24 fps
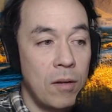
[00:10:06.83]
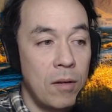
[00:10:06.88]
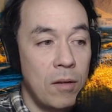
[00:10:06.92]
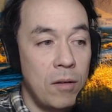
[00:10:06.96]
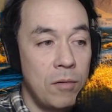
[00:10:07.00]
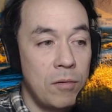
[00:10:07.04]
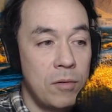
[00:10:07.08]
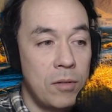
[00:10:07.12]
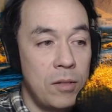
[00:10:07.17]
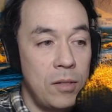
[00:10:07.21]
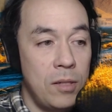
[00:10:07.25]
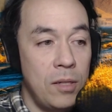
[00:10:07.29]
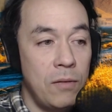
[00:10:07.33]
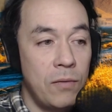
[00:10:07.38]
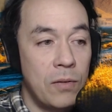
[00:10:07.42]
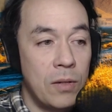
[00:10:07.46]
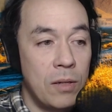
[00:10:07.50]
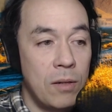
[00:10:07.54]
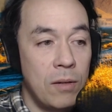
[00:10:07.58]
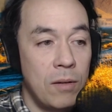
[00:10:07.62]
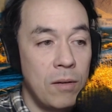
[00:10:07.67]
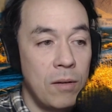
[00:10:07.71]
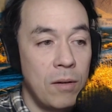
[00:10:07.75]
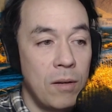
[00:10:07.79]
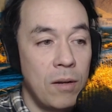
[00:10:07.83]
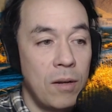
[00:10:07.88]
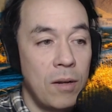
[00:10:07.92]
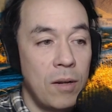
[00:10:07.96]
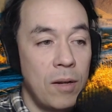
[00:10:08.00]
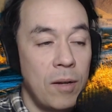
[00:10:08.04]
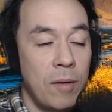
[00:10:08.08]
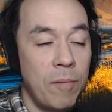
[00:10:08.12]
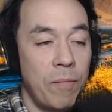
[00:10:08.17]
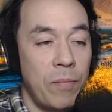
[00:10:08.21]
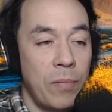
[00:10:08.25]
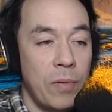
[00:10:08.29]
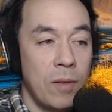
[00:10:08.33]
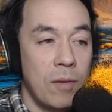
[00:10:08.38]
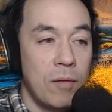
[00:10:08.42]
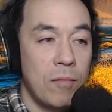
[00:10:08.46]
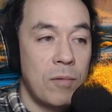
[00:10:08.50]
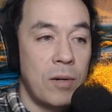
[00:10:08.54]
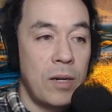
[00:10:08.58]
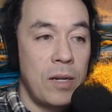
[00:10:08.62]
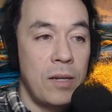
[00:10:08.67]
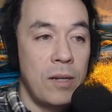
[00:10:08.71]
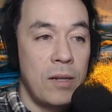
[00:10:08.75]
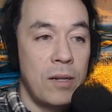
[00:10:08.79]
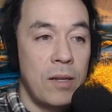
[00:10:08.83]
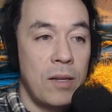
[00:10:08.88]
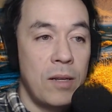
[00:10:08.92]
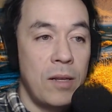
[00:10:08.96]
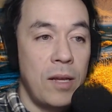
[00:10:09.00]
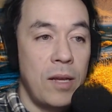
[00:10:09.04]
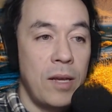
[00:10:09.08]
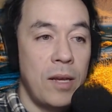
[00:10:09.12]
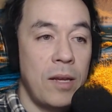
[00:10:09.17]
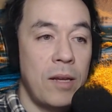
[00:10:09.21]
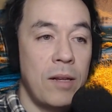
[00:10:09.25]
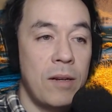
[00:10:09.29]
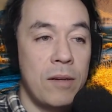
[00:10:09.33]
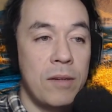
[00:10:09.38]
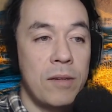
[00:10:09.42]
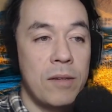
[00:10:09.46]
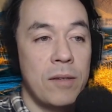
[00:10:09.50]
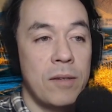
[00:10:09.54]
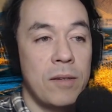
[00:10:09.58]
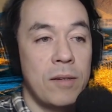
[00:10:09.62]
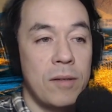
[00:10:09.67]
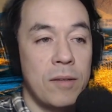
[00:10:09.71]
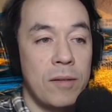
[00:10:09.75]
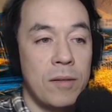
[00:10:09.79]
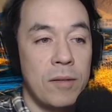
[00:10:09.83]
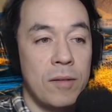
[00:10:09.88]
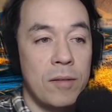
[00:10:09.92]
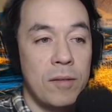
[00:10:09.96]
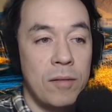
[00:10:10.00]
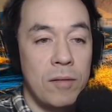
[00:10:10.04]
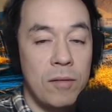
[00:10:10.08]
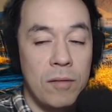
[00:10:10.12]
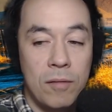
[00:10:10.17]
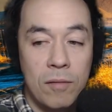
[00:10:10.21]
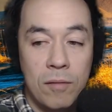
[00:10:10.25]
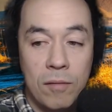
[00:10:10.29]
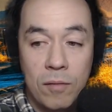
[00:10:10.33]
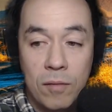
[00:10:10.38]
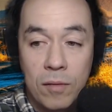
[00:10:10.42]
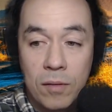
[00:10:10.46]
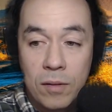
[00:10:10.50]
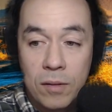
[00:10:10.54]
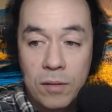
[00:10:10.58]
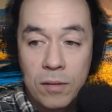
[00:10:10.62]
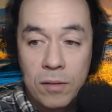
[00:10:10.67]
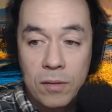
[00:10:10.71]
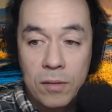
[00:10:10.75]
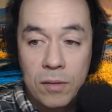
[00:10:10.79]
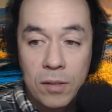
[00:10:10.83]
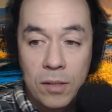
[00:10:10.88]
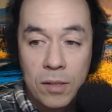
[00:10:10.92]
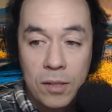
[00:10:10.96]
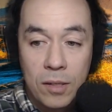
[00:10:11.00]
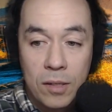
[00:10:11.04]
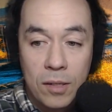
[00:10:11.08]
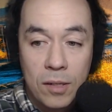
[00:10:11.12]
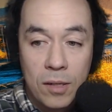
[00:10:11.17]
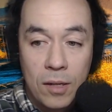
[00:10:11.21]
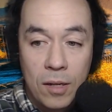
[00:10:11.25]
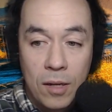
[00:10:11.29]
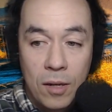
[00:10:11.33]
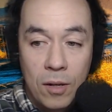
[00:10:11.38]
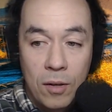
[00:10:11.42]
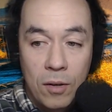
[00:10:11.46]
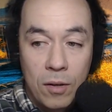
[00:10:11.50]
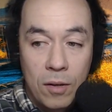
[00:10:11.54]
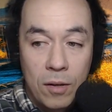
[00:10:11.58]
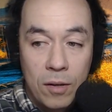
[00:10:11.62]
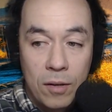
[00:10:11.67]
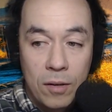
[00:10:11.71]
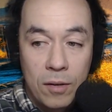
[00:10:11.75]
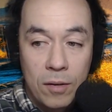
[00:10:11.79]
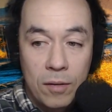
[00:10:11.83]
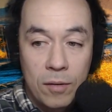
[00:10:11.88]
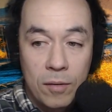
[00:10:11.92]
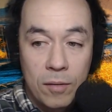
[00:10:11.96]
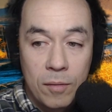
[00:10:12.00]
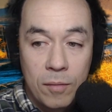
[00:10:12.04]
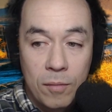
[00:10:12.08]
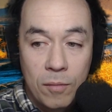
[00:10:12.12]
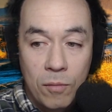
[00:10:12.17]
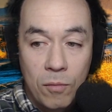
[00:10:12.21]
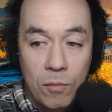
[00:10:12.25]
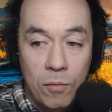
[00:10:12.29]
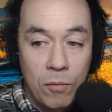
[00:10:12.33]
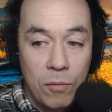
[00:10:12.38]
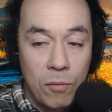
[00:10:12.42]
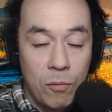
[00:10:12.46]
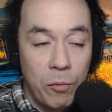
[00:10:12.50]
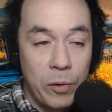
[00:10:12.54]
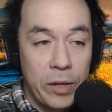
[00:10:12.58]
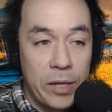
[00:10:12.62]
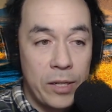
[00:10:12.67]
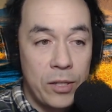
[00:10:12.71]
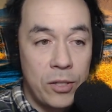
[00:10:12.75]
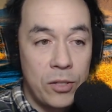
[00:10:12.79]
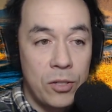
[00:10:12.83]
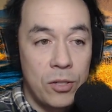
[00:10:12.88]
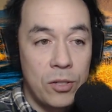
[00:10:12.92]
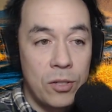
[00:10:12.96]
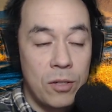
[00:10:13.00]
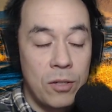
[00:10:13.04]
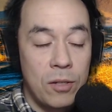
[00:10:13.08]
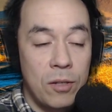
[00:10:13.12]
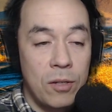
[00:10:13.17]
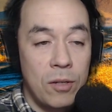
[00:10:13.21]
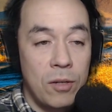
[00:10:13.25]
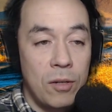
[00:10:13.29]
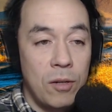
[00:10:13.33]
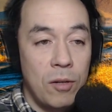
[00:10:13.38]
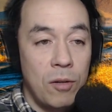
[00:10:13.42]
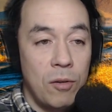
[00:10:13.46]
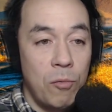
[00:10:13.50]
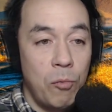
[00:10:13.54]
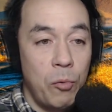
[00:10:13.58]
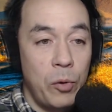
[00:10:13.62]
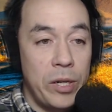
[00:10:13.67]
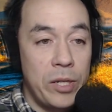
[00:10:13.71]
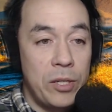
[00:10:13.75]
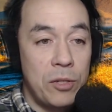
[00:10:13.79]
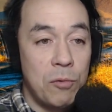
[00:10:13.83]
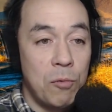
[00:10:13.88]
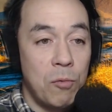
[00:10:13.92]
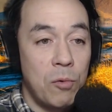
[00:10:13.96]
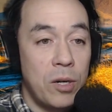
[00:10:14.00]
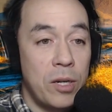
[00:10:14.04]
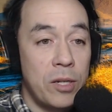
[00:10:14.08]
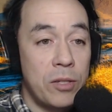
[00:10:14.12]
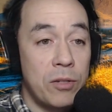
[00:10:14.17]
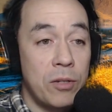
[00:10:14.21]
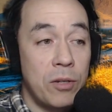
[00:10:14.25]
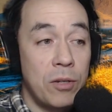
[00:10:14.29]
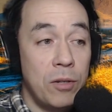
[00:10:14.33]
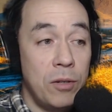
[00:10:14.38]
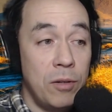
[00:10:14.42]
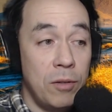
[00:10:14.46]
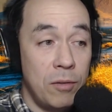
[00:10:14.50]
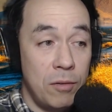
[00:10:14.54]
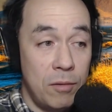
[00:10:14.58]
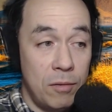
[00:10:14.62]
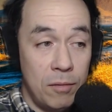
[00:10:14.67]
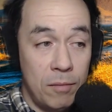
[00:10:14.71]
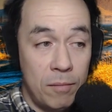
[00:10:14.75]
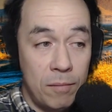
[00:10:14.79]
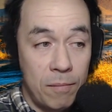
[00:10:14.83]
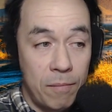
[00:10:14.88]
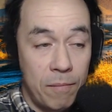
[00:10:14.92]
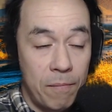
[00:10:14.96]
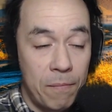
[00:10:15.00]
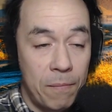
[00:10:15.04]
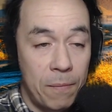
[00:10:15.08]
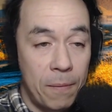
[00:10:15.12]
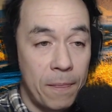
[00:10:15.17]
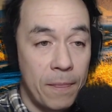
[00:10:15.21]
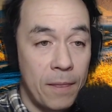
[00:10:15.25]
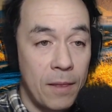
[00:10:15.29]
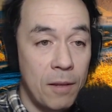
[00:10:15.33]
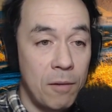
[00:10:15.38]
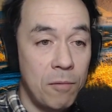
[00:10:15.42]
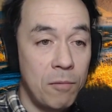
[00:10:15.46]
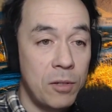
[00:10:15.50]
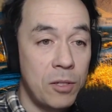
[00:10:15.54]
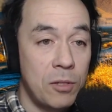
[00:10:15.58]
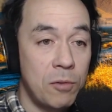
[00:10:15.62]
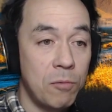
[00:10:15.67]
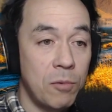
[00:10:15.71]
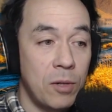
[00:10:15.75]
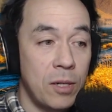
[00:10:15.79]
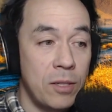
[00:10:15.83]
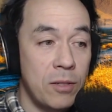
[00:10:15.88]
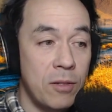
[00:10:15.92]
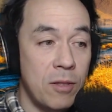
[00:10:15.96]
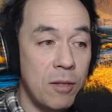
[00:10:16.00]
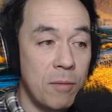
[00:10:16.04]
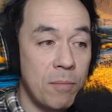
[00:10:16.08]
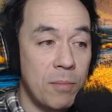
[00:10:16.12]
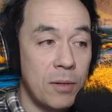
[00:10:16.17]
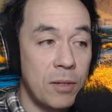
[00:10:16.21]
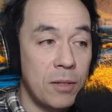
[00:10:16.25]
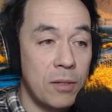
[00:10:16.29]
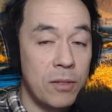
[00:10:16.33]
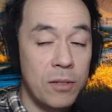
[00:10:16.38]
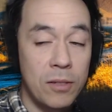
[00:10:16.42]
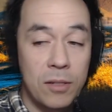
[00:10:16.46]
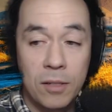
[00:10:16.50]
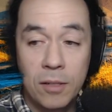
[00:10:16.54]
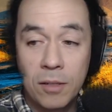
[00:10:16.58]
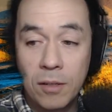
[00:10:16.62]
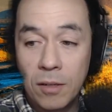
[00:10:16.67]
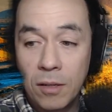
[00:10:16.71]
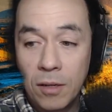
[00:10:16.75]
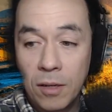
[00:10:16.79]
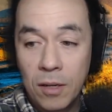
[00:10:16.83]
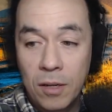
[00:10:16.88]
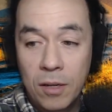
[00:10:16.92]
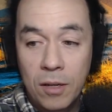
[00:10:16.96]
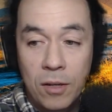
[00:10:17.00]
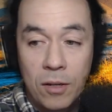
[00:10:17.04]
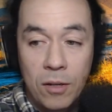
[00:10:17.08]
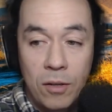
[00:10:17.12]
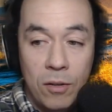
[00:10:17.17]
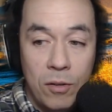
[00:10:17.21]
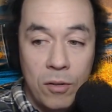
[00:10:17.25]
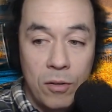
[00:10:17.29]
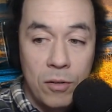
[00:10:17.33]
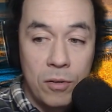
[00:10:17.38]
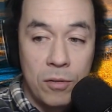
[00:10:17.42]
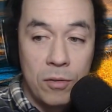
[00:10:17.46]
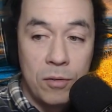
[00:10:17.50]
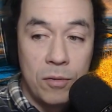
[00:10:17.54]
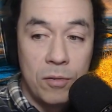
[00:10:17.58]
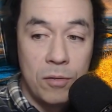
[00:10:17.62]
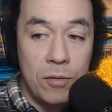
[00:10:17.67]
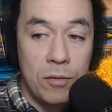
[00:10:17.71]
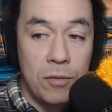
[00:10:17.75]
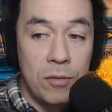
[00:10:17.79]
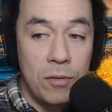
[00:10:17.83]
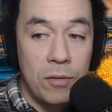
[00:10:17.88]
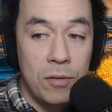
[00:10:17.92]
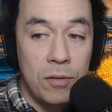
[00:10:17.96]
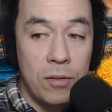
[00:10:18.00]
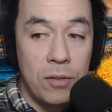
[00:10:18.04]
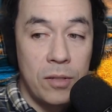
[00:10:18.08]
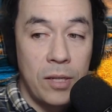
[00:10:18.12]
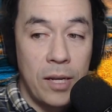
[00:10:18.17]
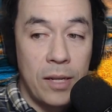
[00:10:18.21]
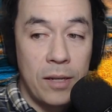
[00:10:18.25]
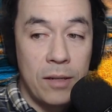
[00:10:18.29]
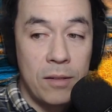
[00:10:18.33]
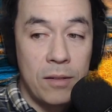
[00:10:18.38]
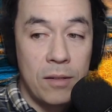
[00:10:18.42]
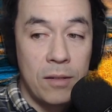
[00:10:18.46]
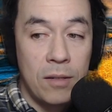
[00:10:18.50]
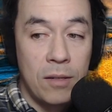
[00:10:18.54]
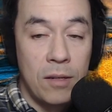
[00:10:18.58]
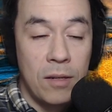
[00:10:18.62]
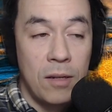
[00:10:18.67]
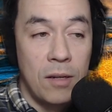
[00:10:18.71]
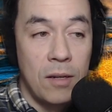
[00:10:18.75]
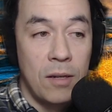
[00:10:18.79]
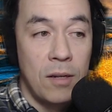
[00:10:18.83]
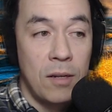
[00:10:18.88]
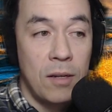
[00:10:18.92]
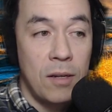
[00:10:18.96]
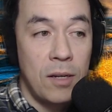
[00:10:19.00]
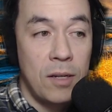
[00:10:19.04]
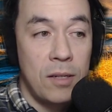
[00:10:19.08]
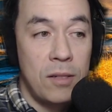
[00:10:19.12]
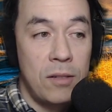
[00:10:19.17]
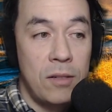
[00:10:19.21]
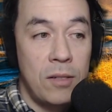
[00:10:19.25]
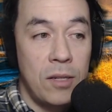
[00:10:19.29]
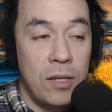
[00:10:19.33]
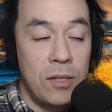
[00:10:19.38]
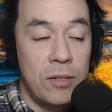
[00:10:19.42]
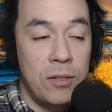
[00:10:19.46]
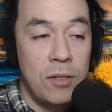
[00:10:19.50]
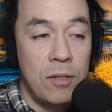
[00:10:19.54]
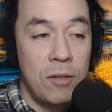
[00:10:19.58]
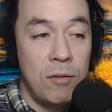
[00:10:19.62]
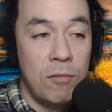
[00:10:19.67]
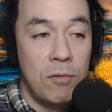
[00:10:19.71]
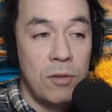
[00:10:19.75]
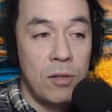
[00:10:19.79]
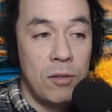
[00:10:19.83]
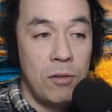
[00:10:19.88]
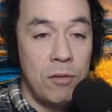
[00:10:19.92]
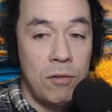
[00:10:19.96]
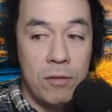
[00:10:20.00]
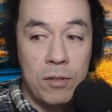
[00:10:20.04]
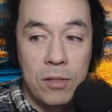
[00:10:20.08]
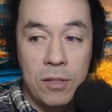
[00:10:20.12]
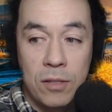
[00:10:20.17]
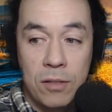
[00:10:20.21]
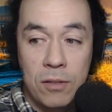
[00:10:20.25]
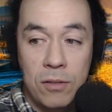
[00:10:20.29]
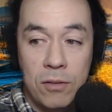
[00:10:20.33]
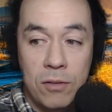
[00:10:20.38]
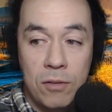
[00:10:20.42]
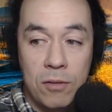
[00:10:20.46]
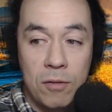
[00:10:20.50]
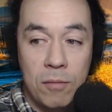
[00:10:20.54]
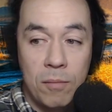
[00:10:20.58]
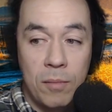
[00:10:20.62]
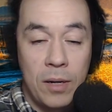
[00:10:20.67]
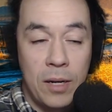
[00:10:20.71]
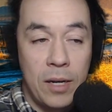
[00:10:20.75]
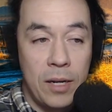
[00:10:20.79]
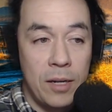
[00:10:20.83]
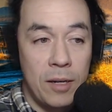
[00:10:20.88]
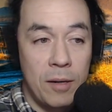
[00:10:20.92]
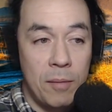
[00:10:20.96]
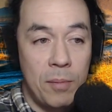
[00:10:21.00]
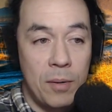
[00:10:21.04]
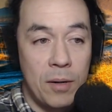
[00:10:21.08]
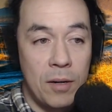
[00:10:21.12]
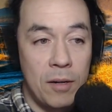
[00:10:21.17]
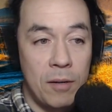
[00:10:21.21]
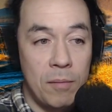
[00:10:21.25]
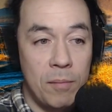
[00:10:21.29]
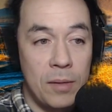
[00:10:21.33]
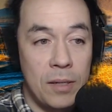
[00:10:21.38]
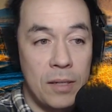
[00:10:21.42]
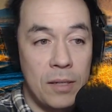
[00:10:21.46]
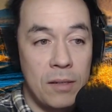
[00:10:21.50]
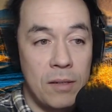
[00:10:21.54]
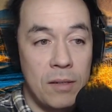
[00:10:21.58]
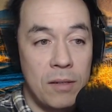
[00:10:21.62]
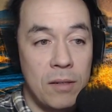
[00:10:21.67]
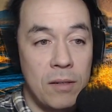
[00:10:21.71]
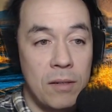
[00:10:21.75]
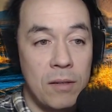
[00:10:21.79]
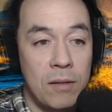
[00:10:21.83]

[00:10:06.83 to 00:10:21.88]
Stephen, right? And let's say, which was who? Which was the person who sent a dozen roses to my apartment